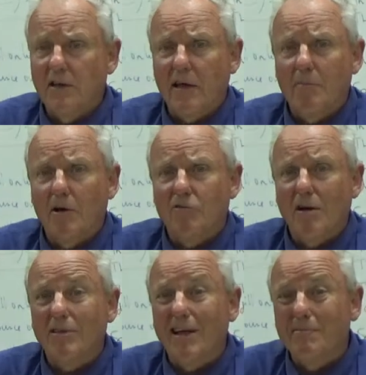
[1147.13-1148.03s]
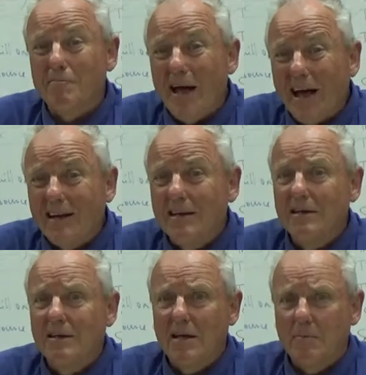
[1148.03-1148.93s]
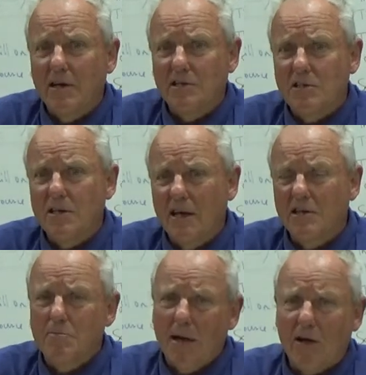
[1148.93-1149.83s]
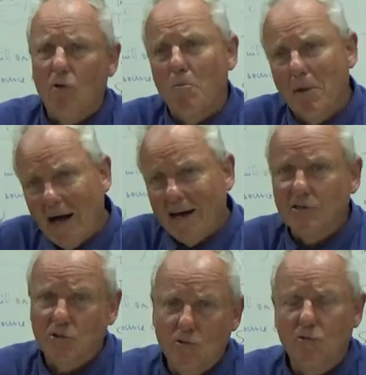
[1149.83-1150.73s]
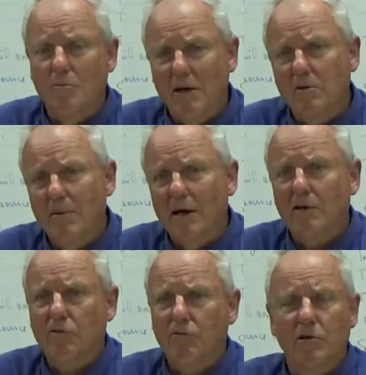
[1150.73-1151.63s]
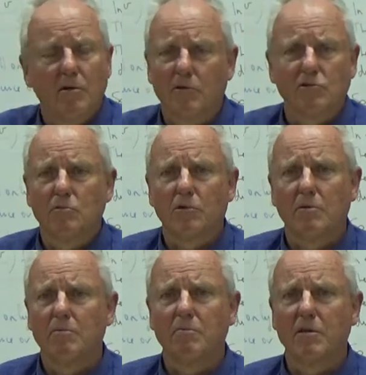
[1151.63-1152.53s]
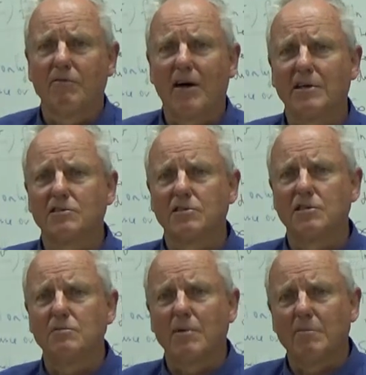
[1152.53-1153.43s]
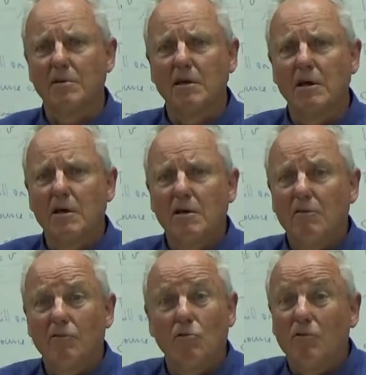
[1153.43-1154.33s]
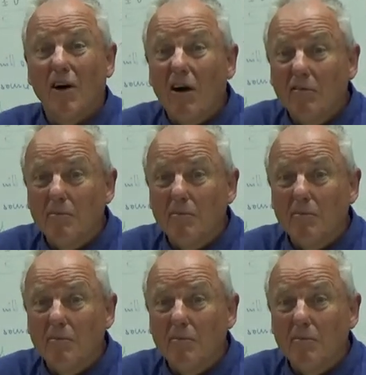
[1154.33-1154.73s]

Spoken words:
They might travel at Mach, M-A-C-H, Mach or Mach 2 or Mach 3, I'm not sure what the fastest is, maybe 4-5,